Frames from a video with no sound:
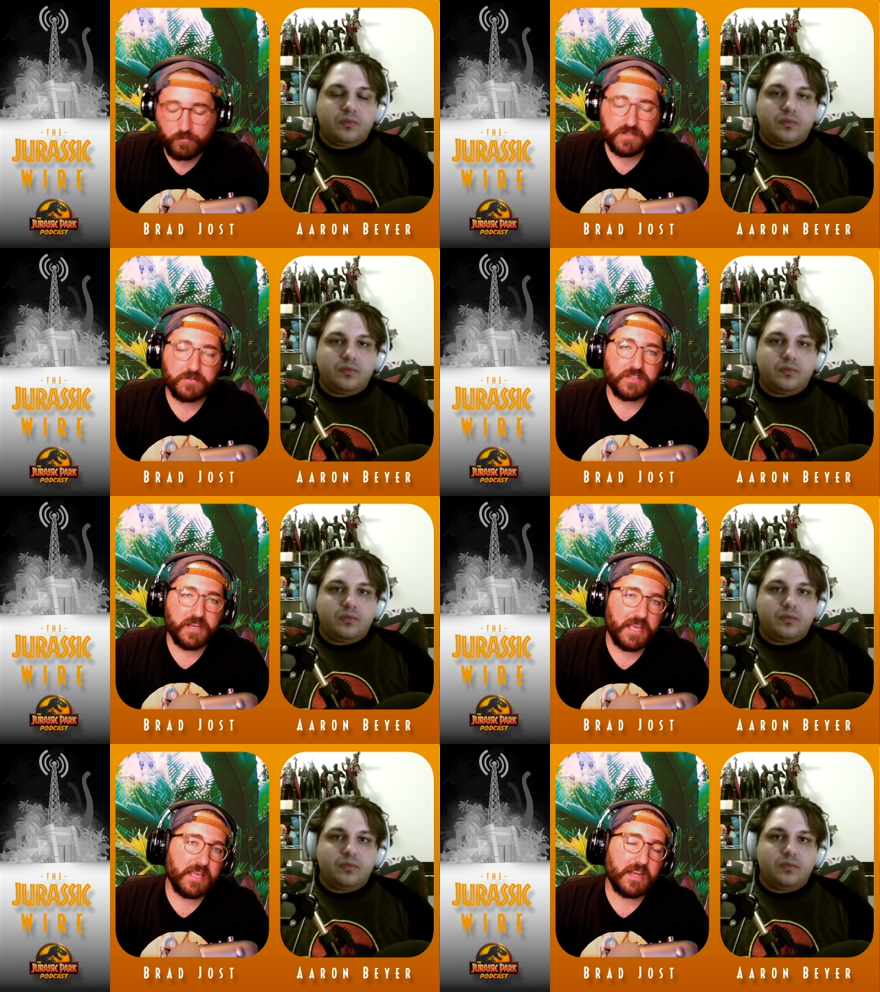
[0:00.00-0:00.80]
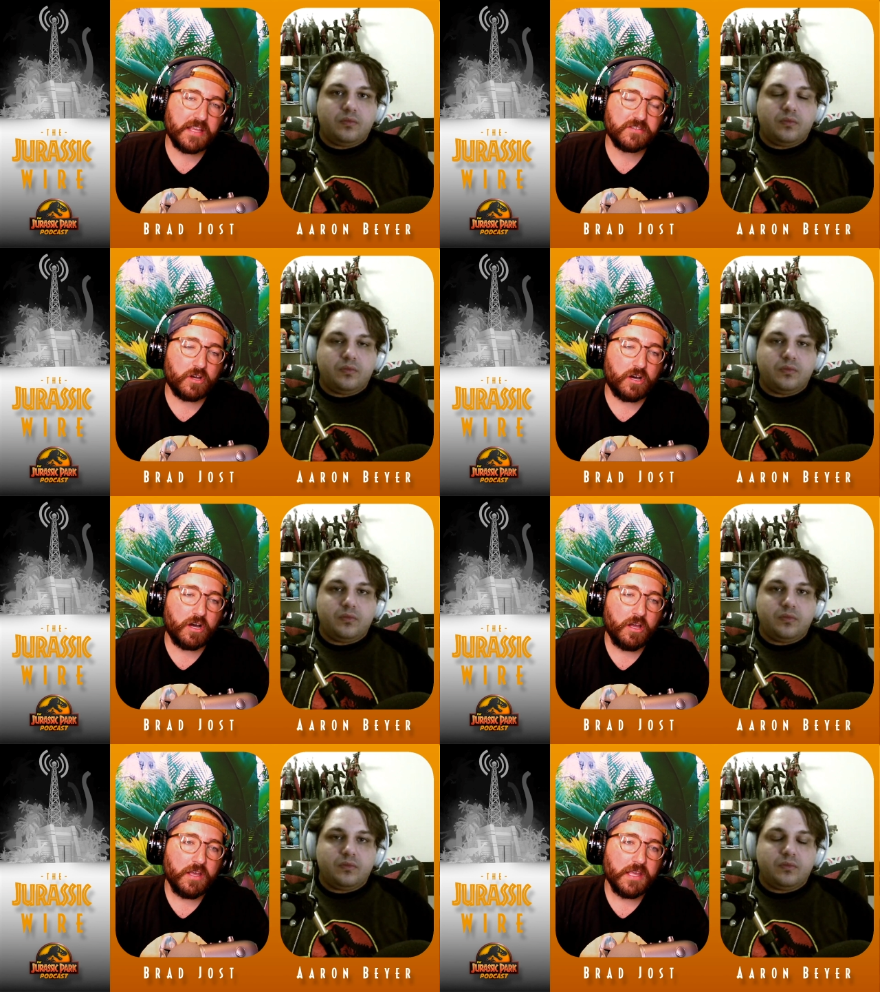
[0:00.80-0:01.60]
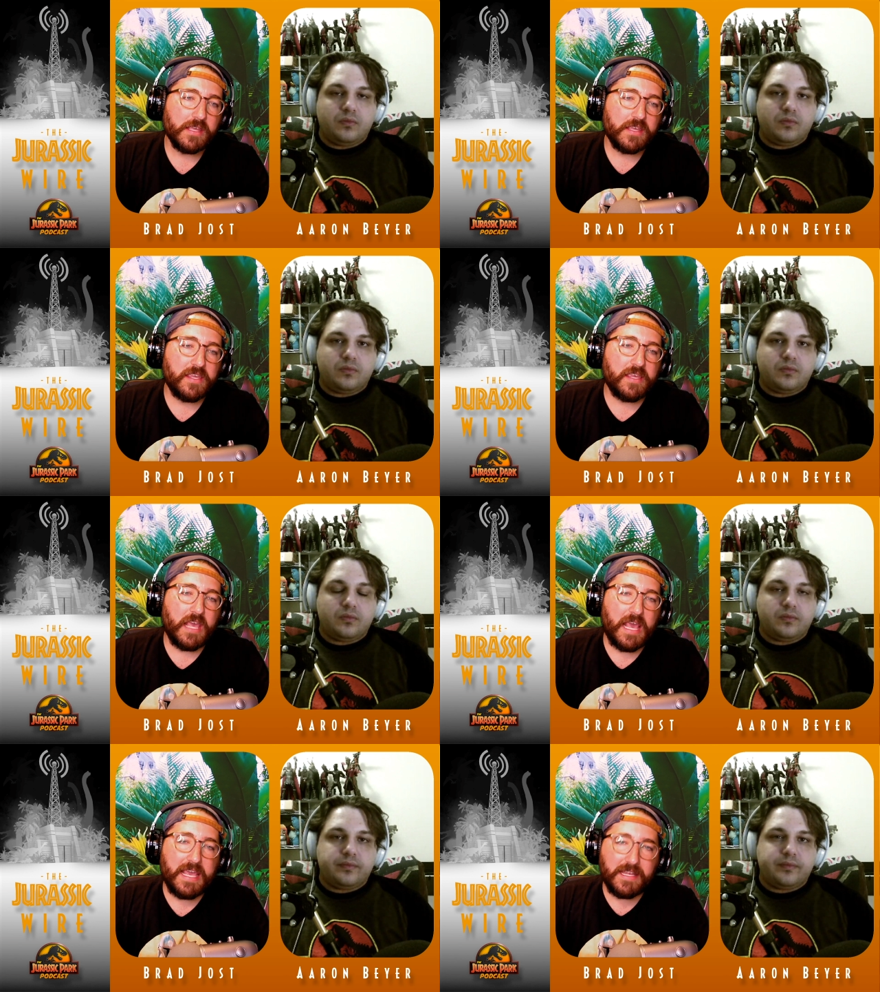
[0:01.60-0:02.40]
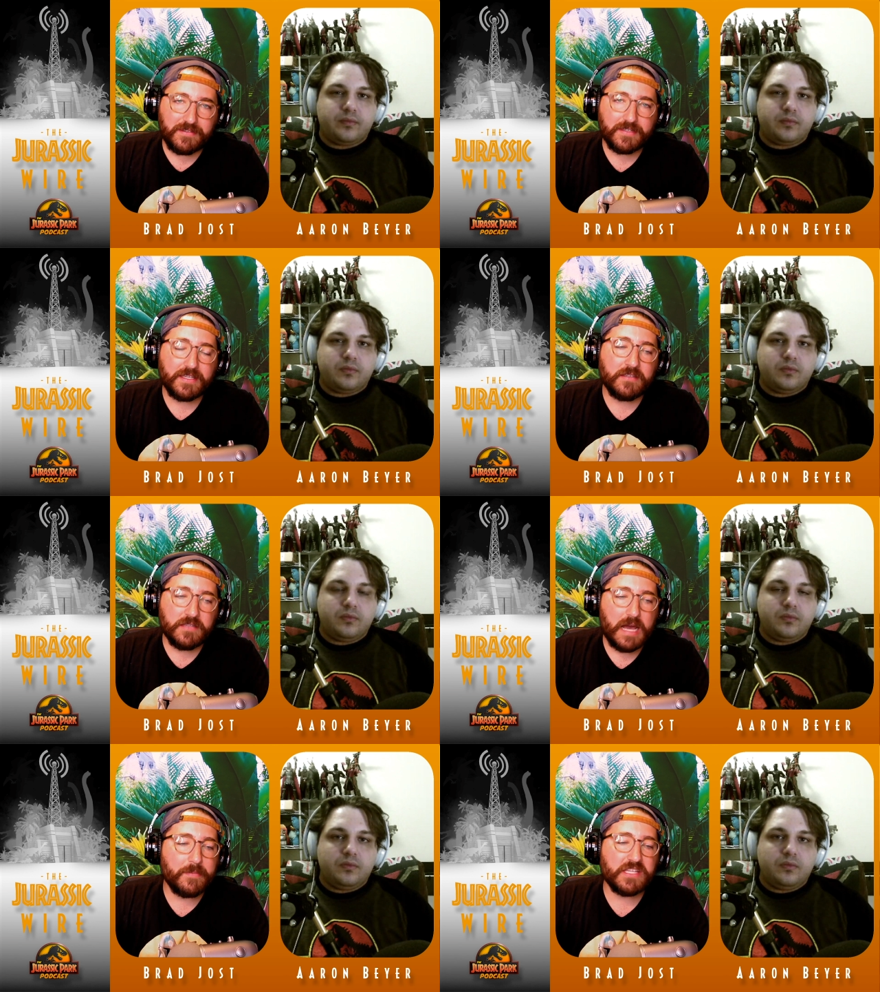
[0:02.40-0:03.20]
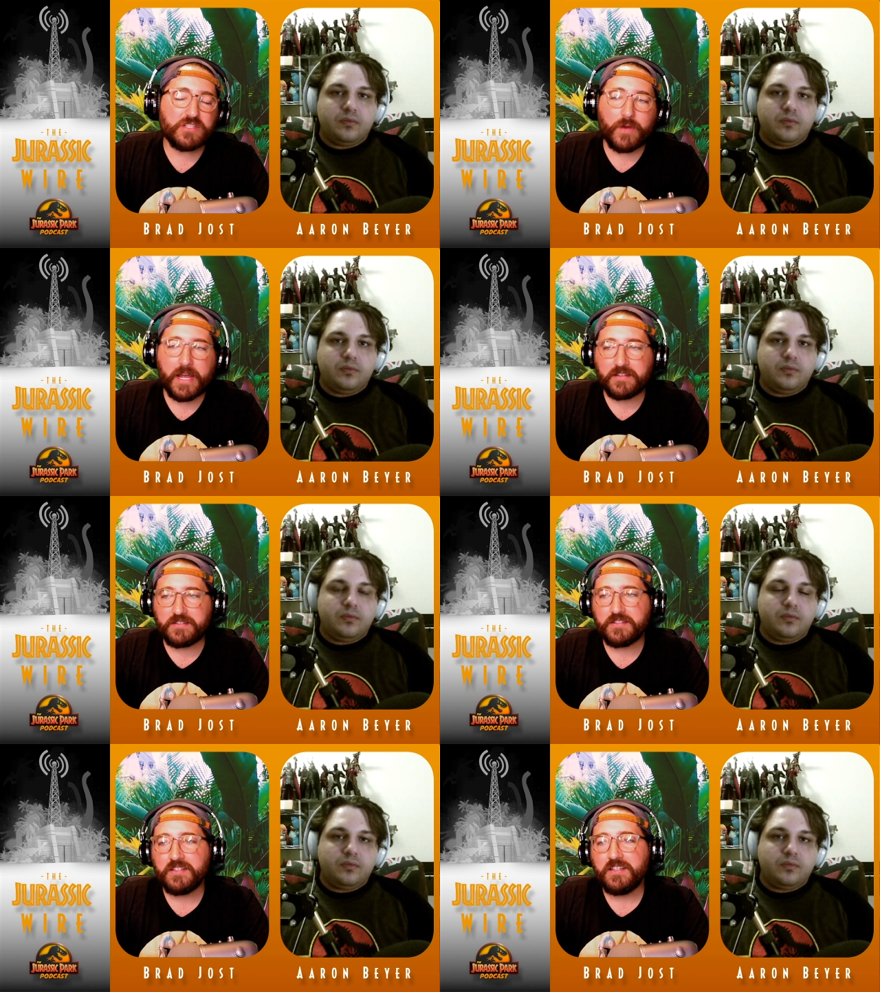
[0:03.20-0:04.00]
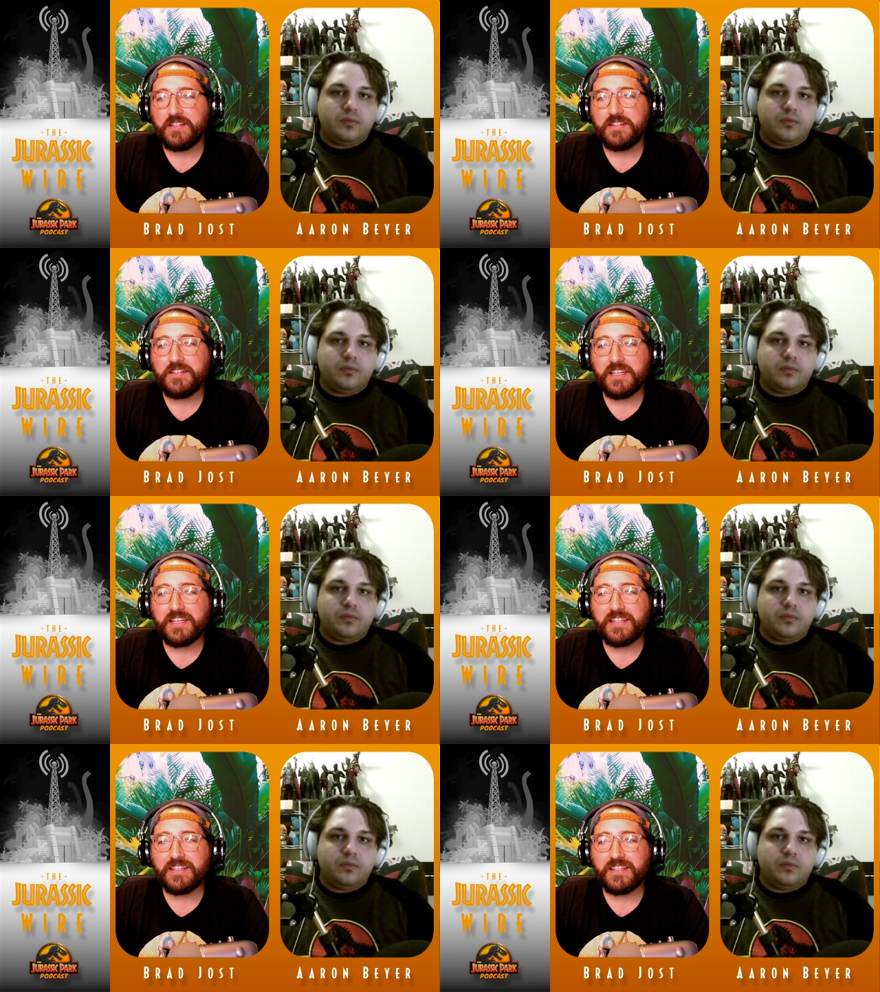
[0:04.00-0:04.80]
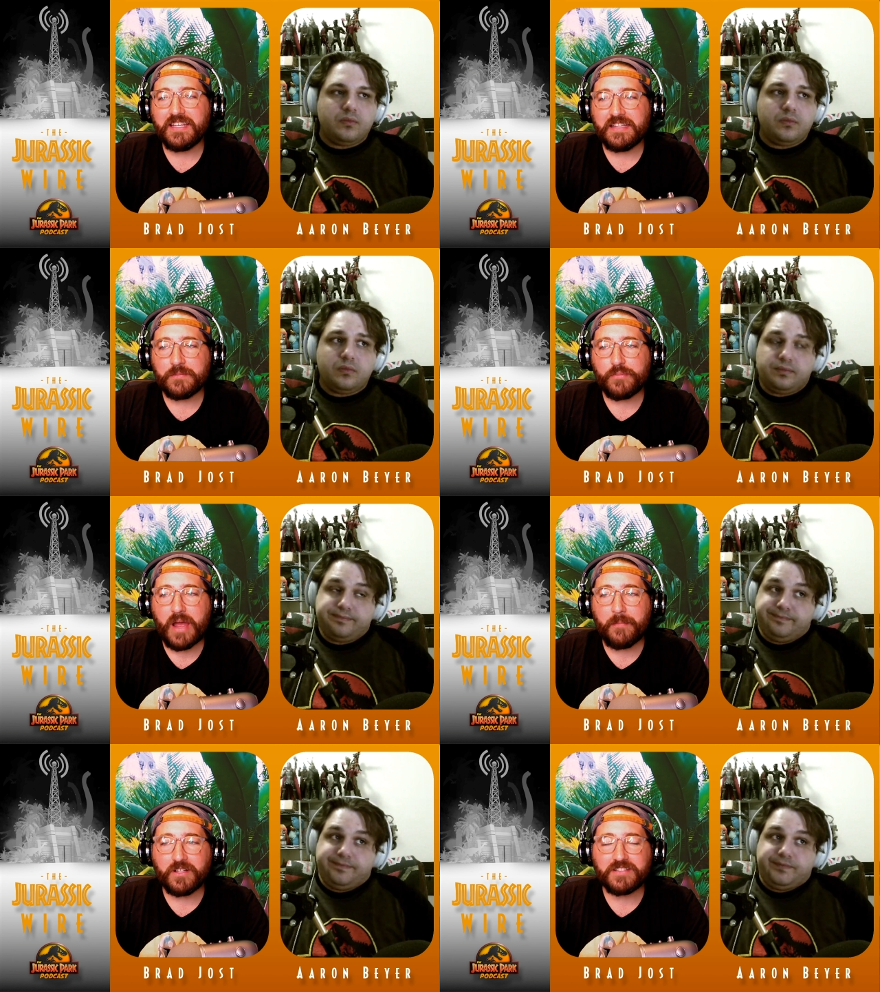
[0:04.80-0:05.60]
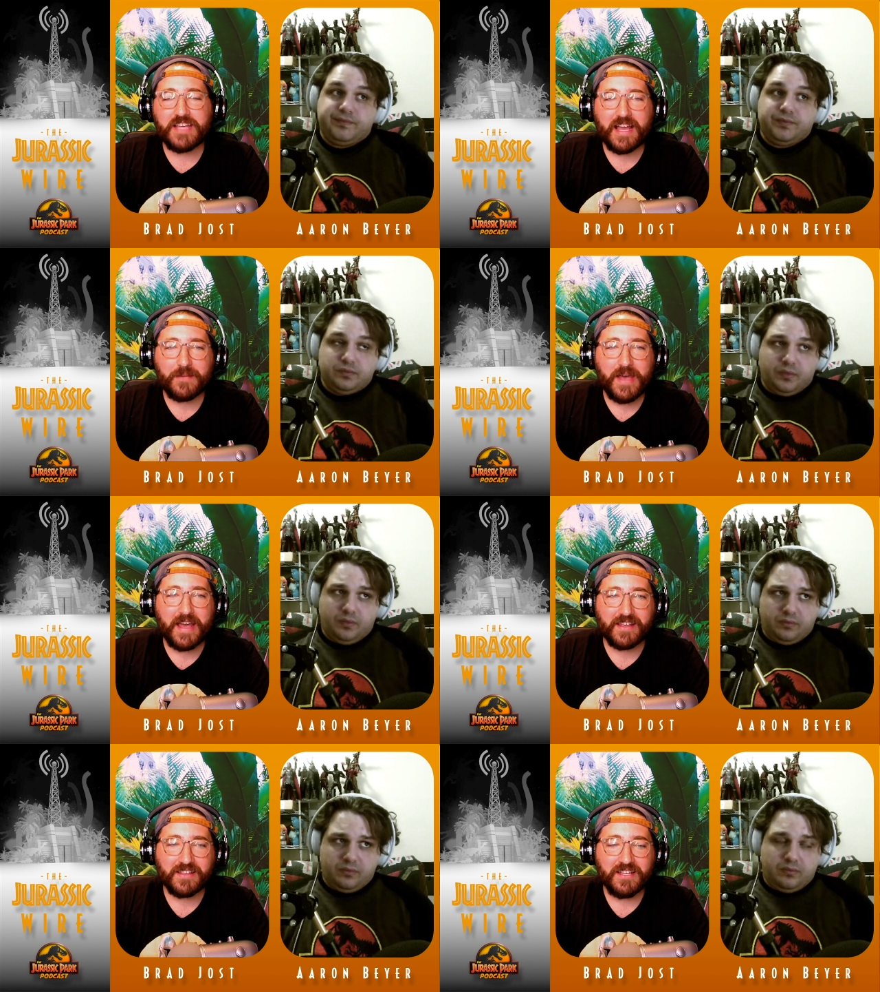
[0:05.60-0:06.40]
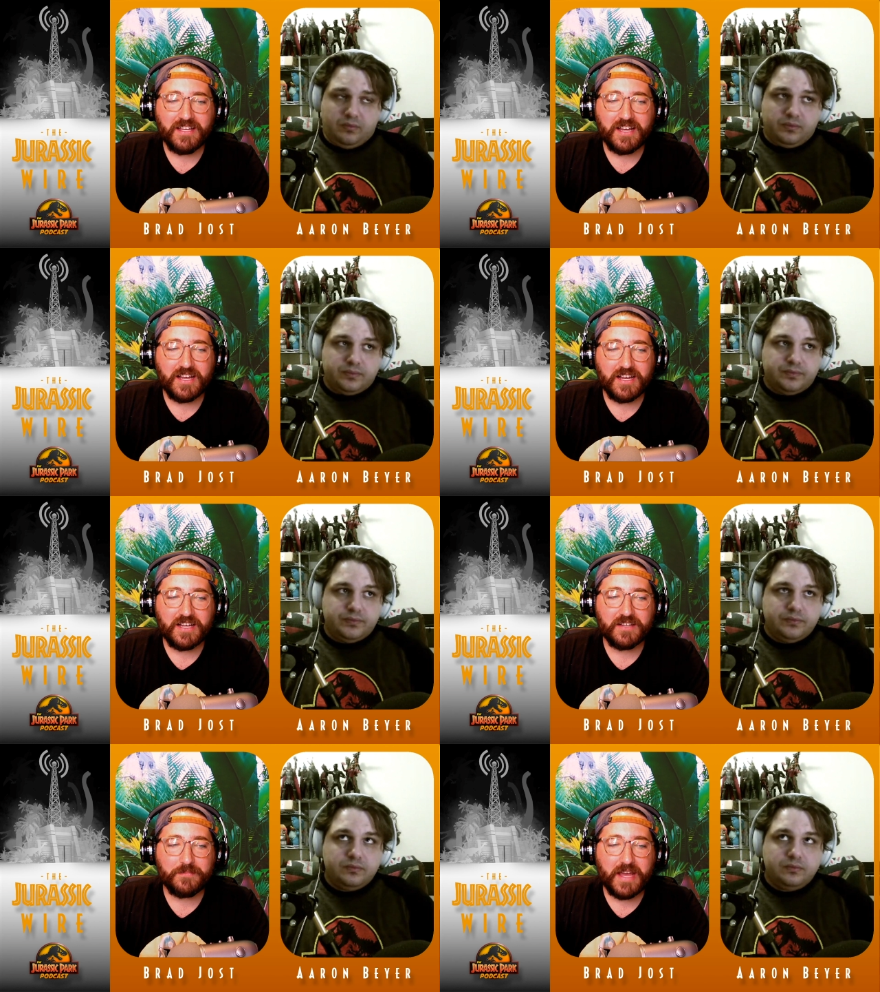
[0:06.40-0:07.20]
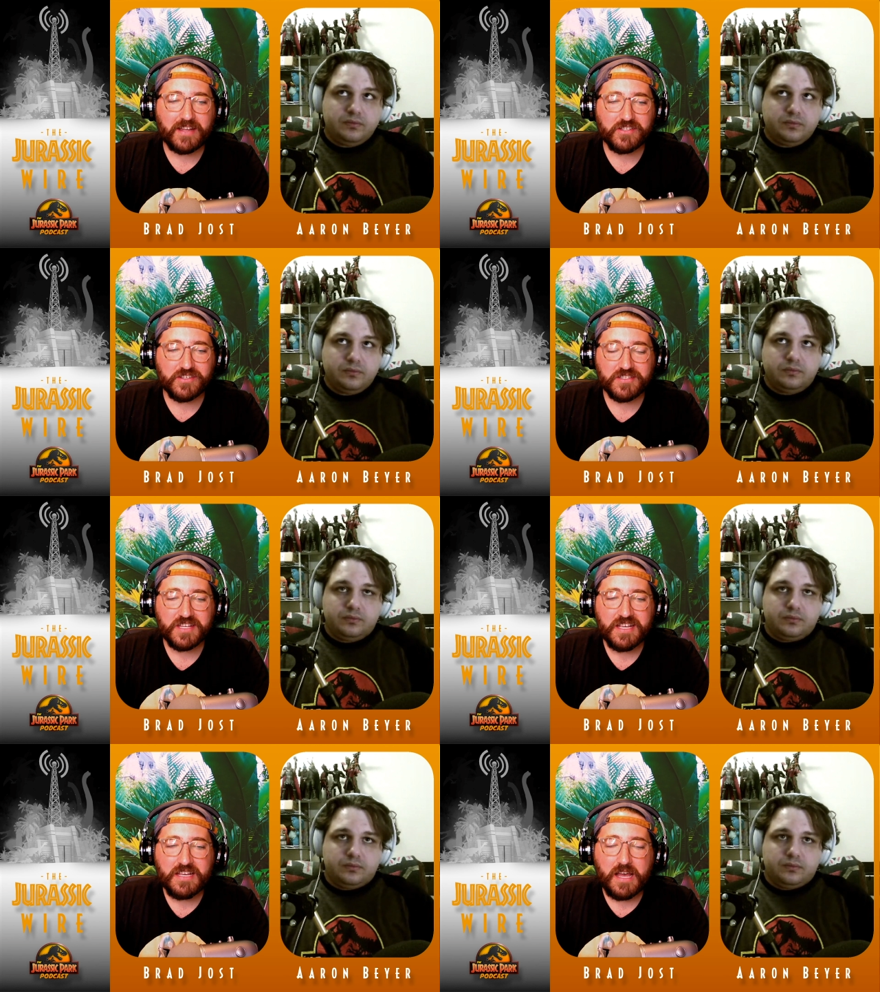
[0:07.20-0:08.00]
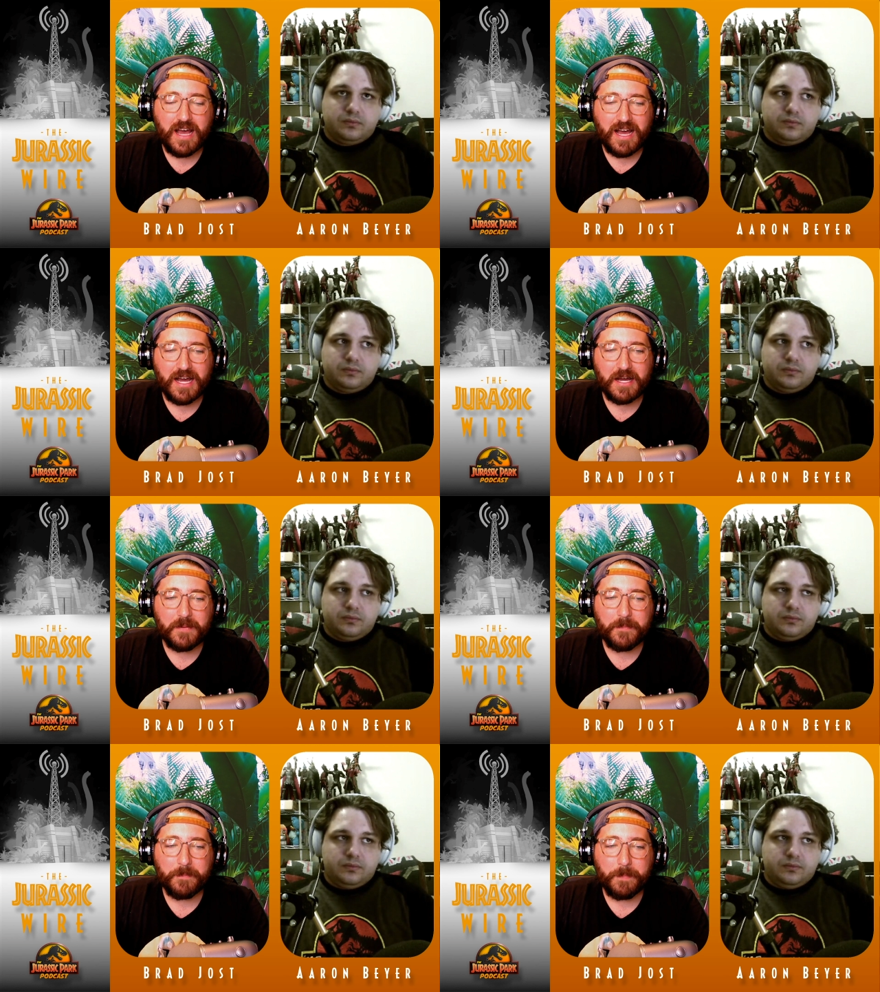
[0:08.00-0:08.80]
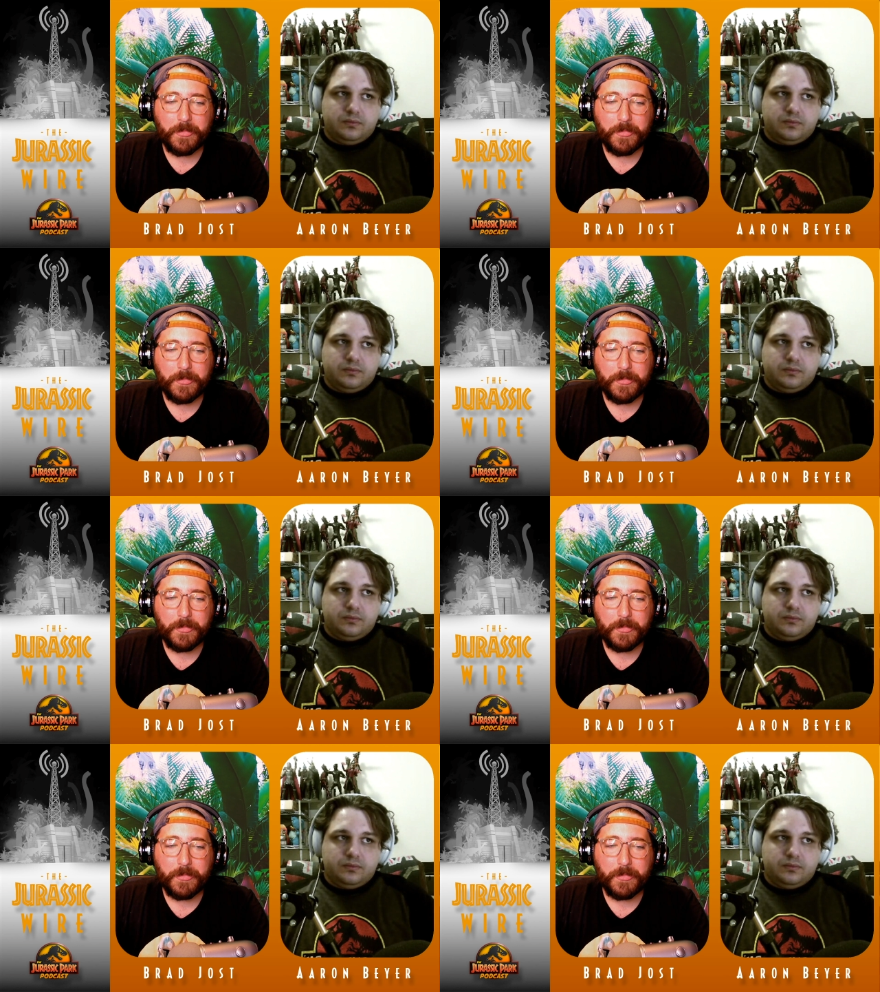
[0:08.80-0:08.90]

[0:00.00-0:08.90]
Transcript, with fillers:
Speaker 1: I went there today and I saw eight Indominus Rex in in the Primal Attack pack uh, packages. Um,